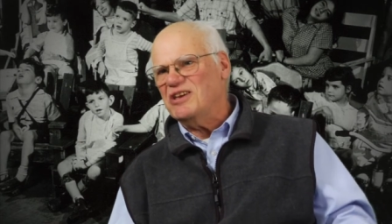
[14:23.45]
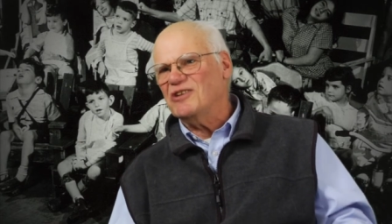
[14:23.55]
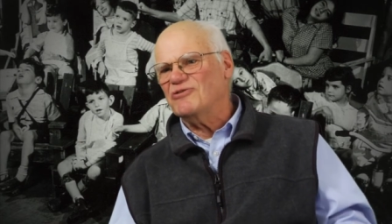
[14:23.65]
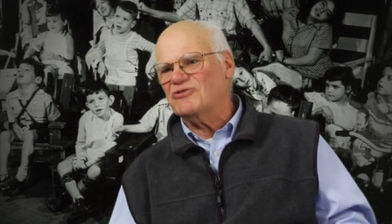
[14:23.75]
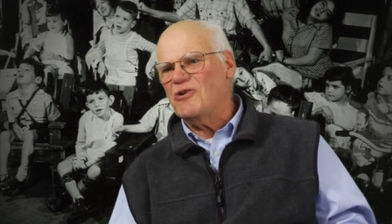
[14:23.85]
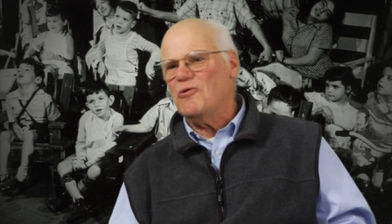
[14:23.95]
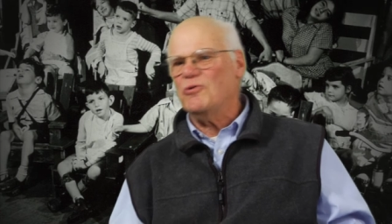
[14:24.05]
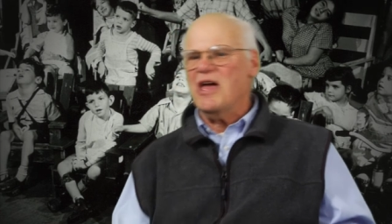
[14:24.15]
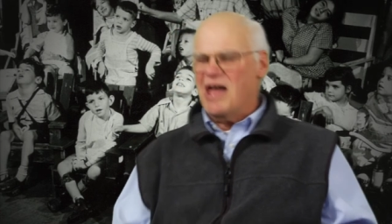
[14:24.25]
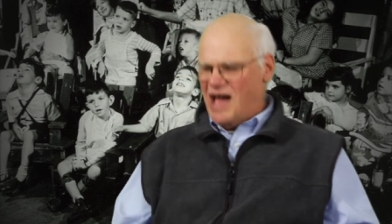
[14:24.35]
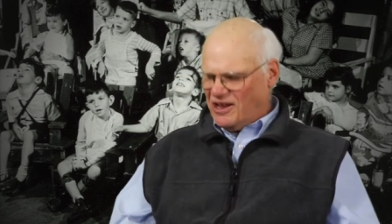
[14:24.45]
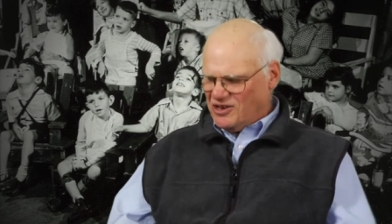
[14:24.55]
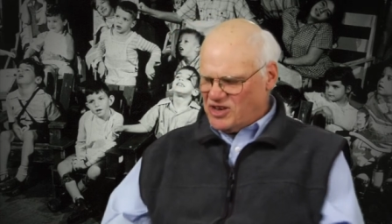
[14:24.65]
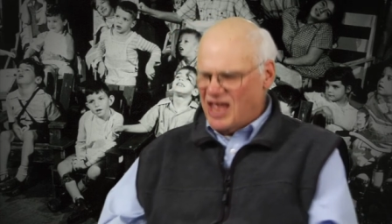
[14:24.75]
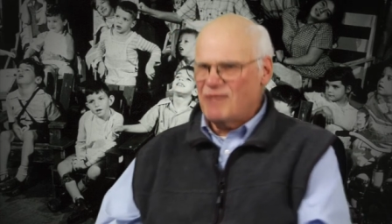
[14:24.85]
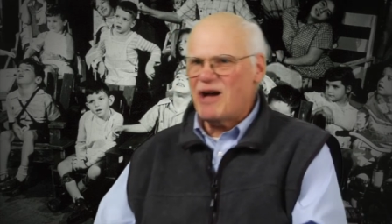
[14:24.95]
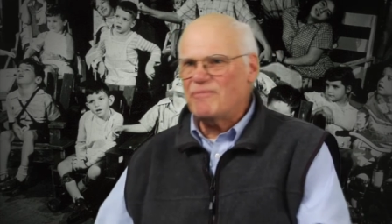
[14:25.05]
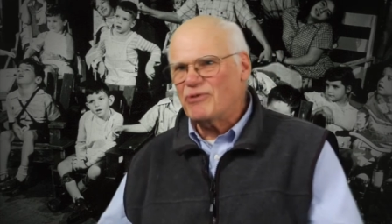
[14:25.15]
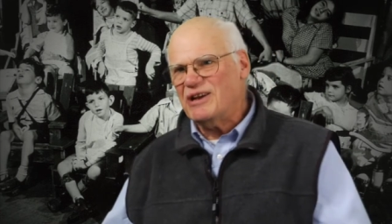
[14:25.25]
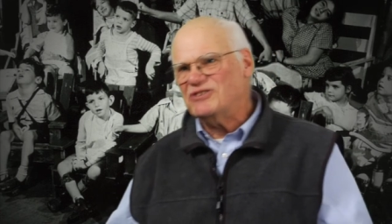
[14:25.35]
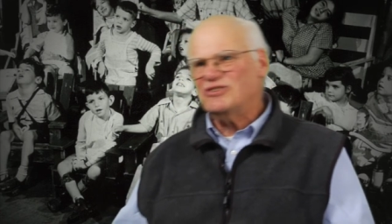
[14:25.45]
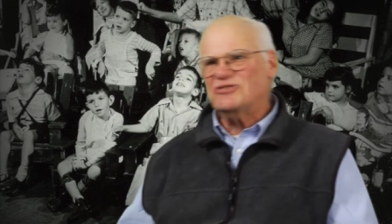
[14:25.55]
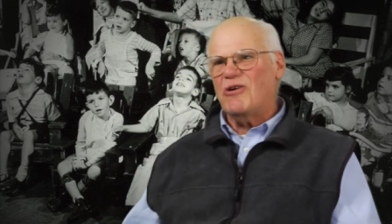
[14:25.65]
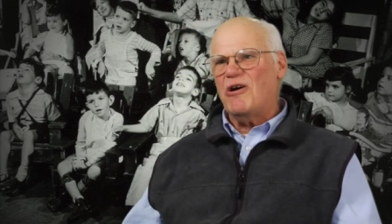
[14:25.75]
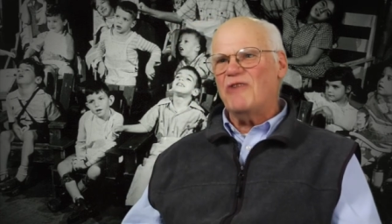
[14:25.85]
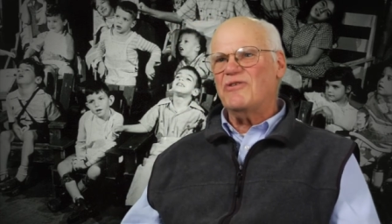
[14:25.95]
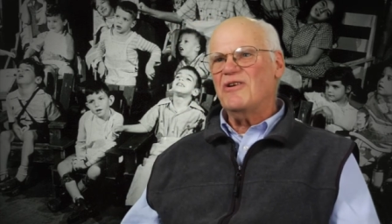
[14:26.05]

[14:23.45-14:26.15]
years old. I could take my braces off.